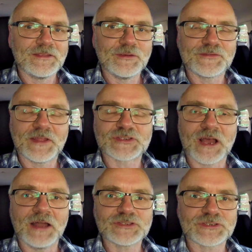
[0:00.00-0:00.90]
You stay
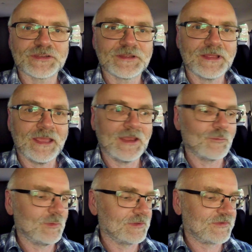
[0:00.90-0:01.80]
charged,
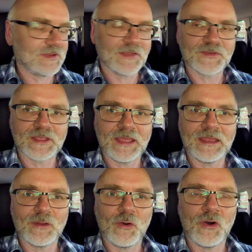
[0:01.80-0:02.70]
and we will see us
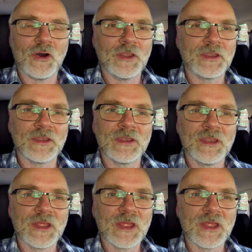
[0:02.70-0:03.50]
again on...